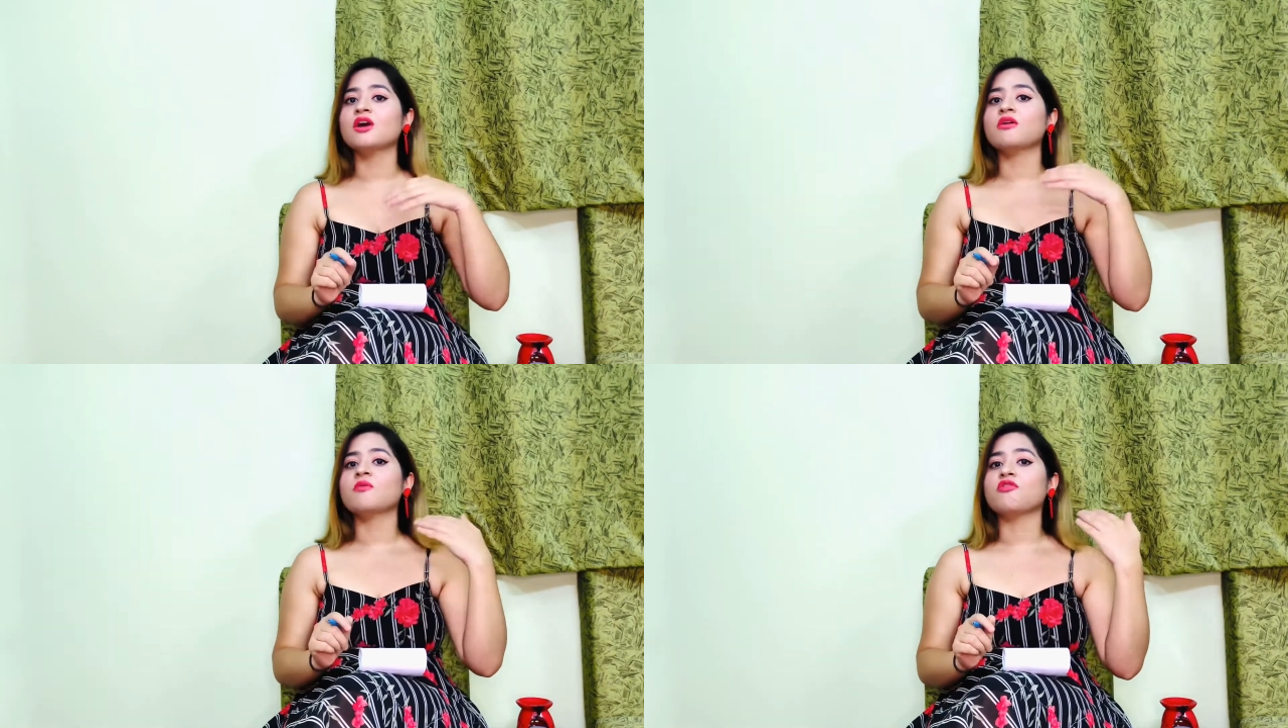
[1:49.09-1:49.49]

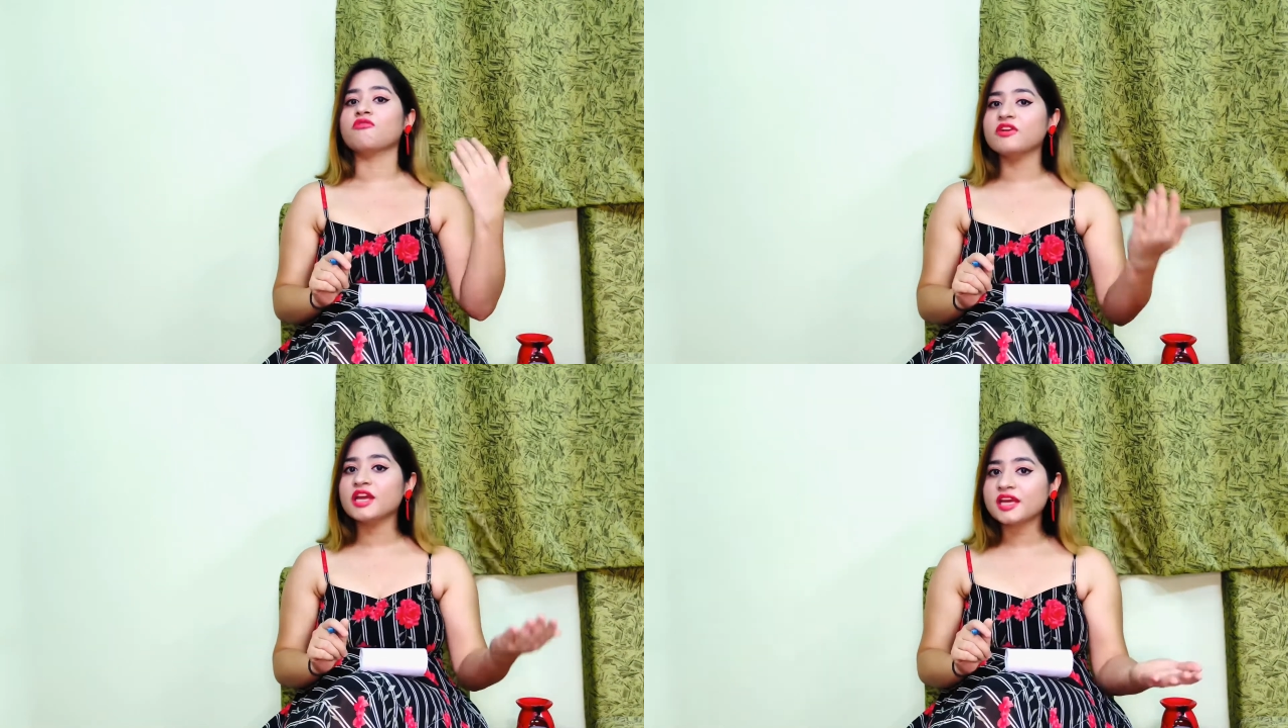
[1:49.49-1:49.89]
for
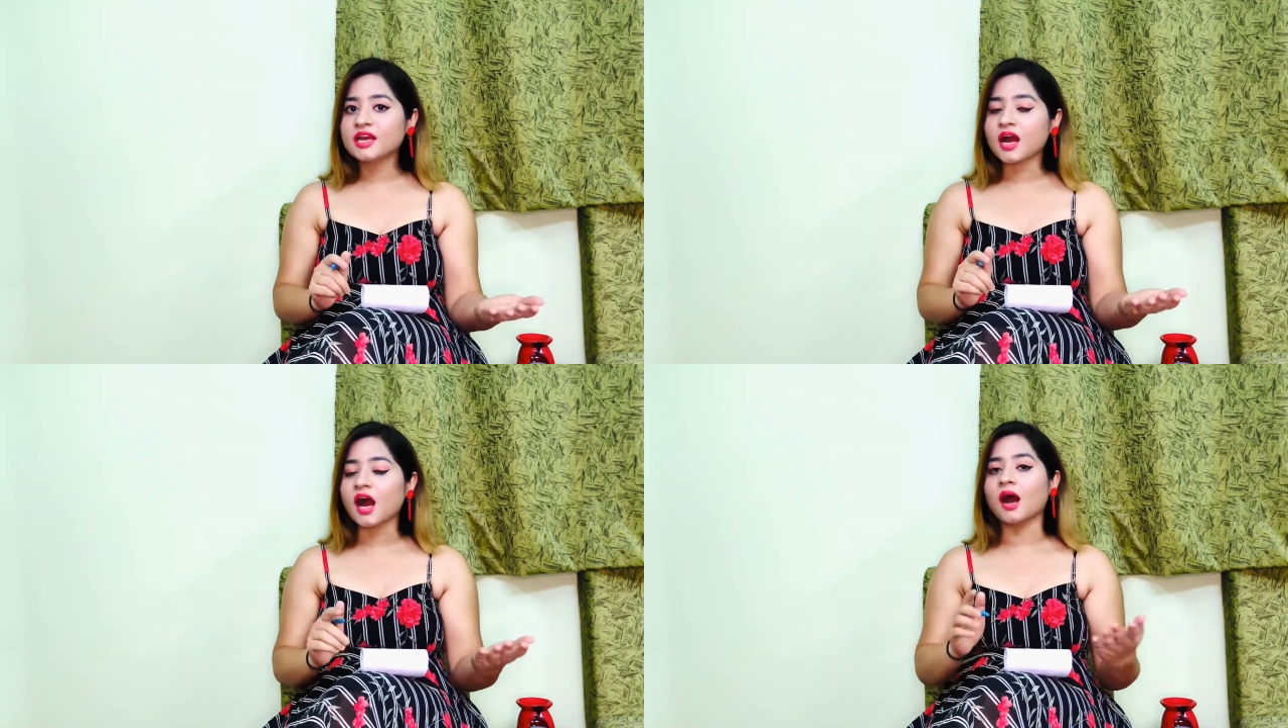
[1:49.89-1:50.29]

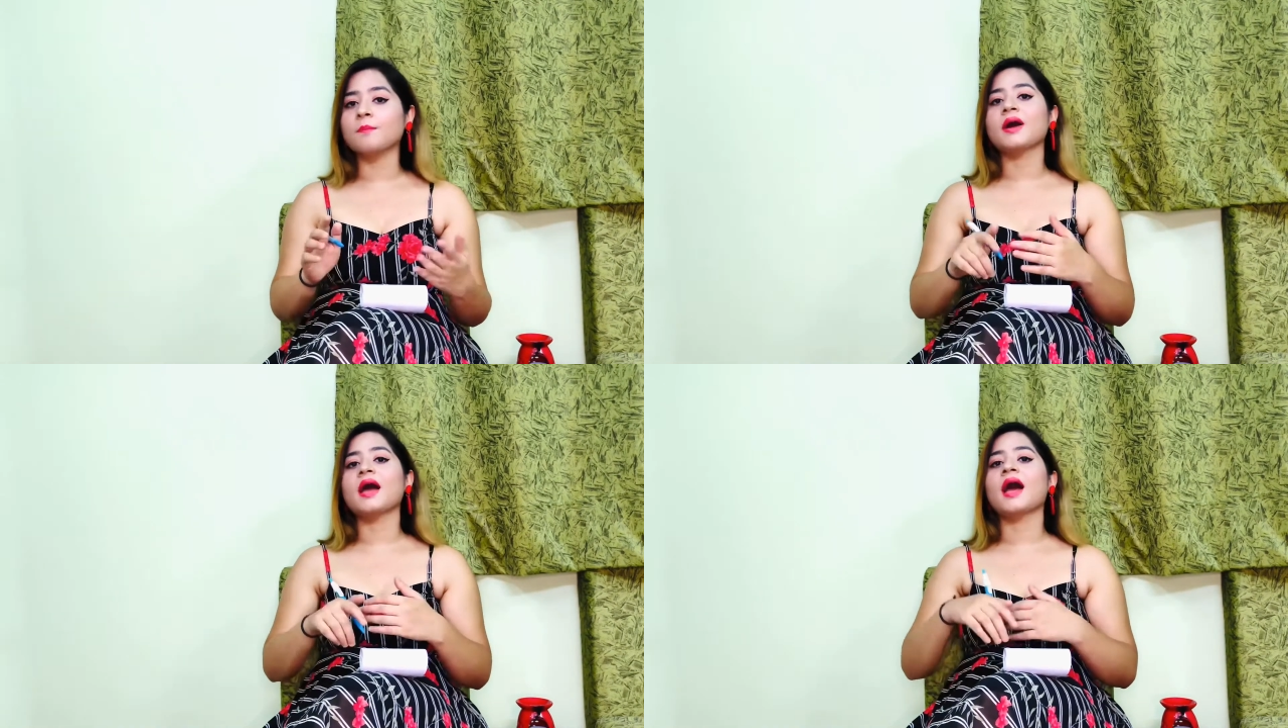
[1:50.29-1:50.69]
waking up
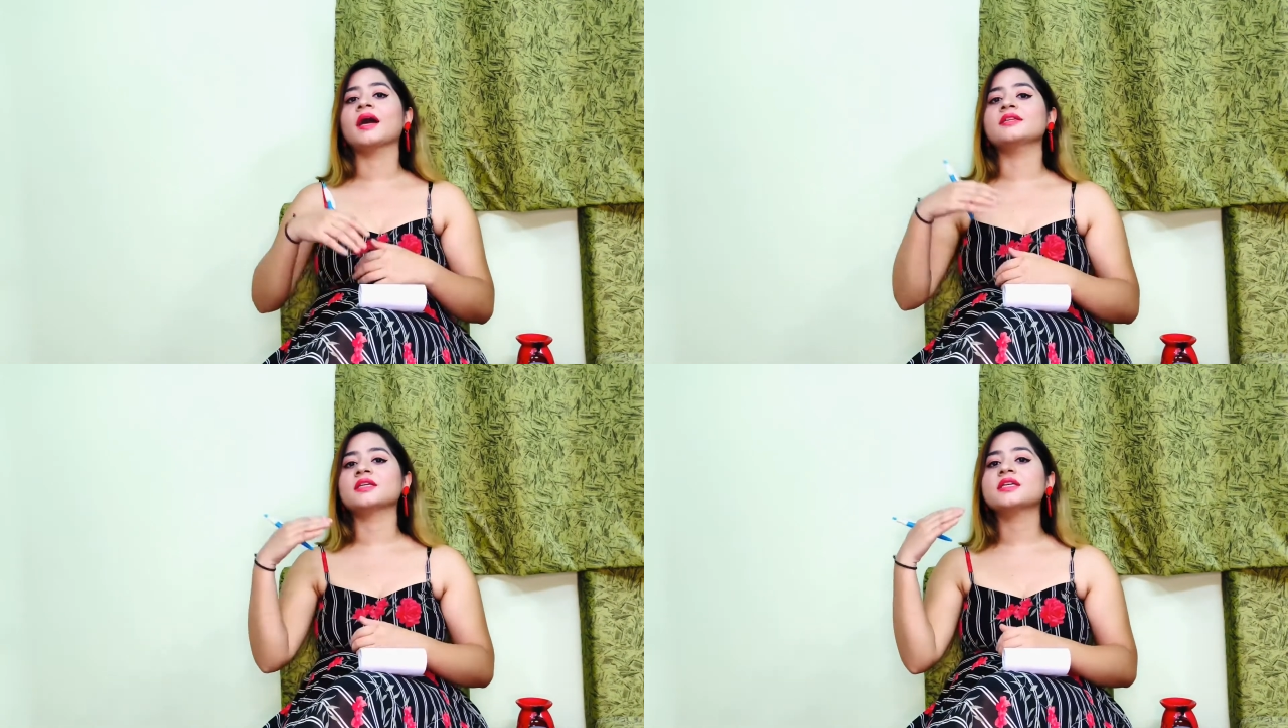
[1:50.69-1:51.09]

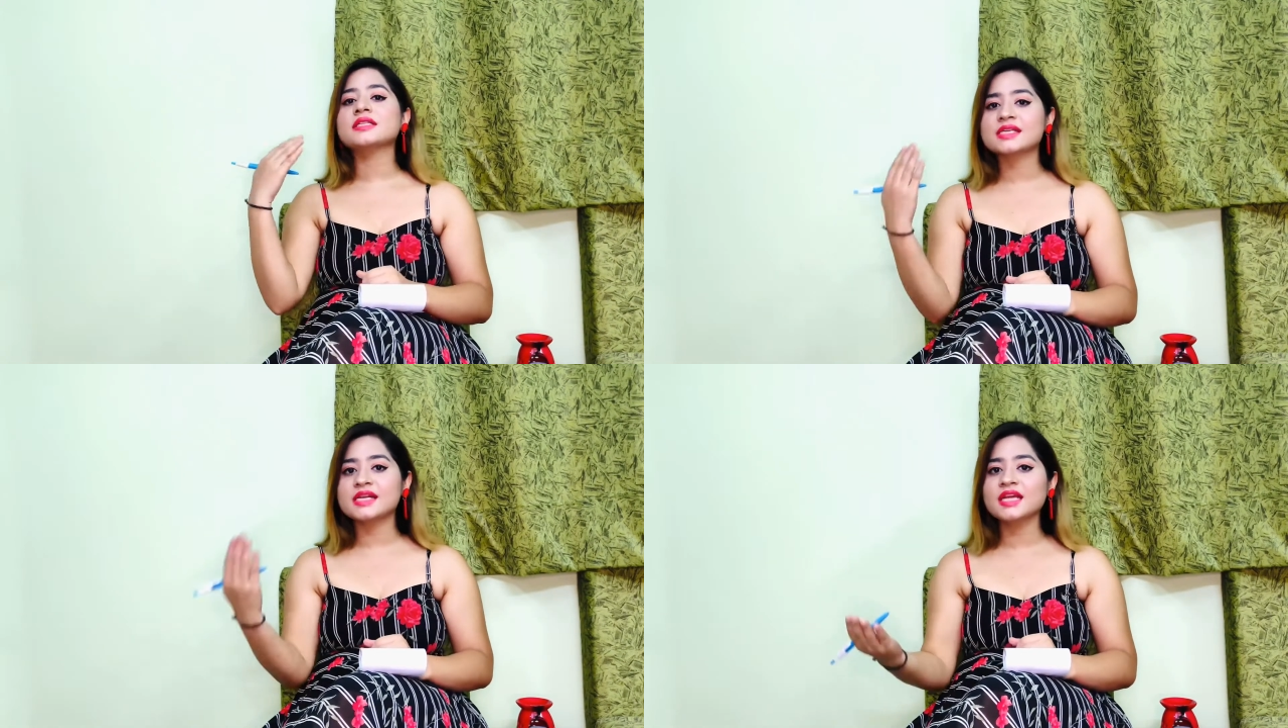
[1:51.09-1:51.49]
and
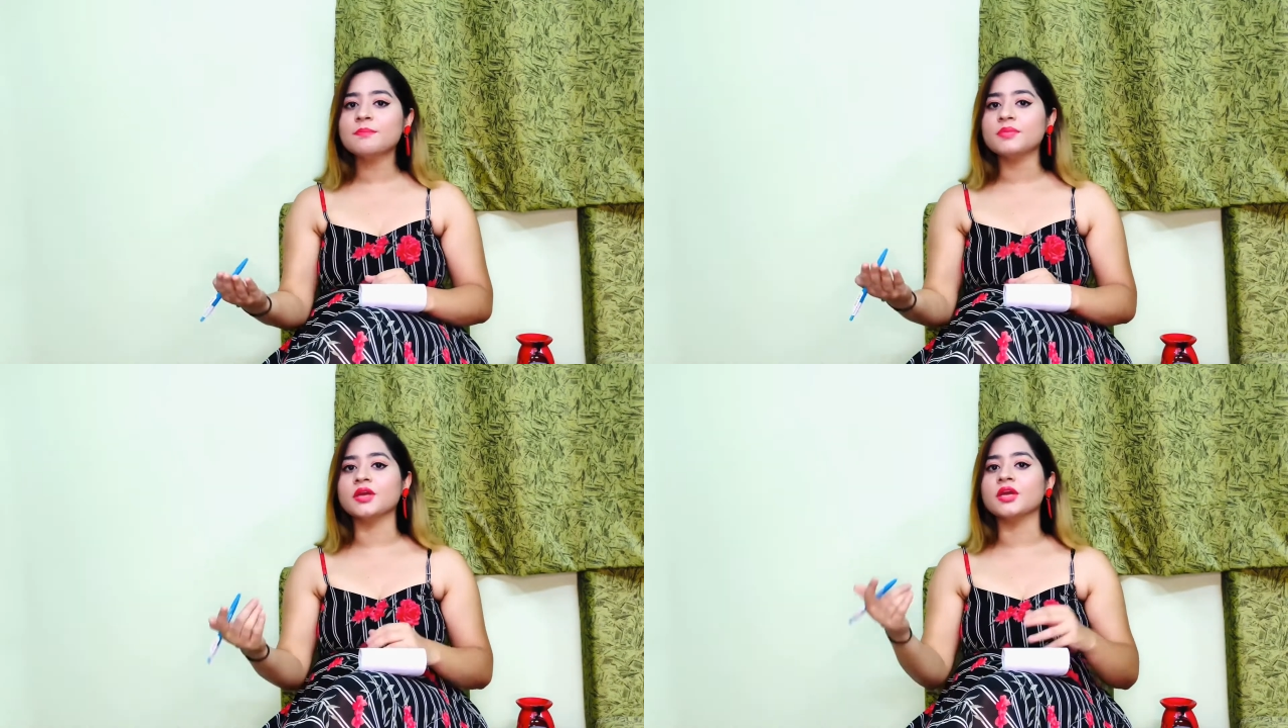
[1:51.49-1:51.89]

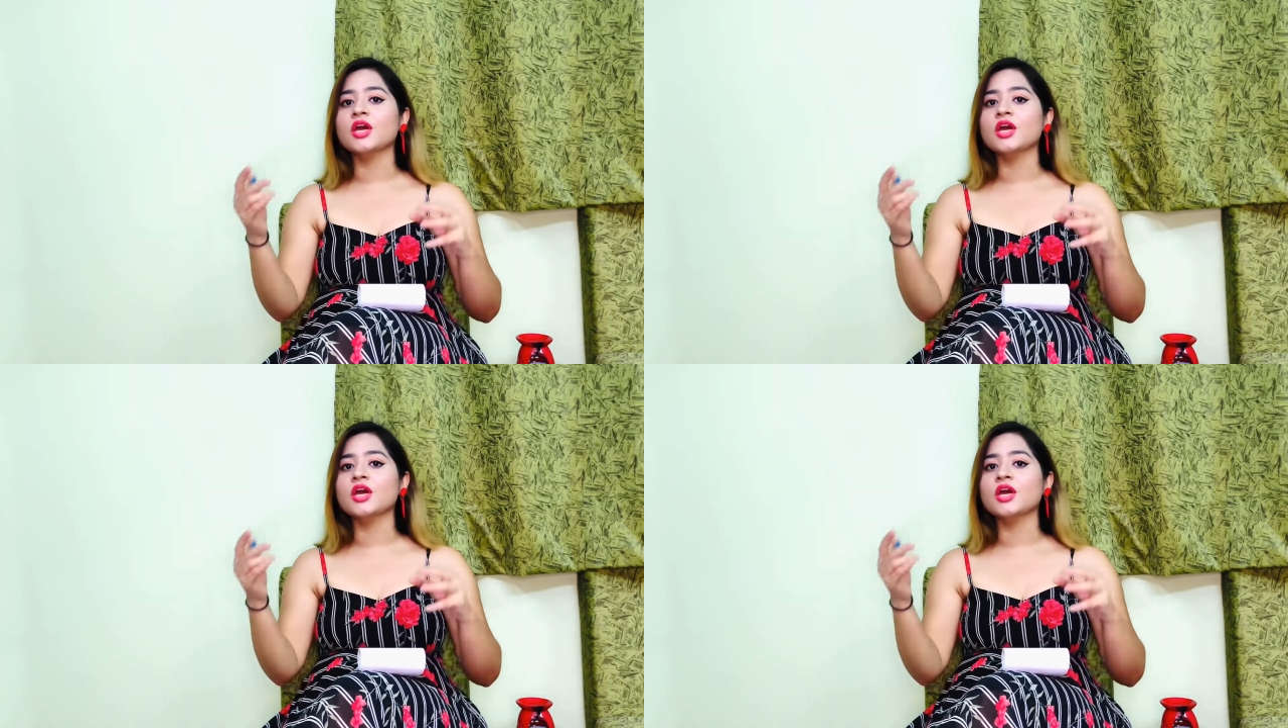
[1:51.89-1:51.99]
sleeping,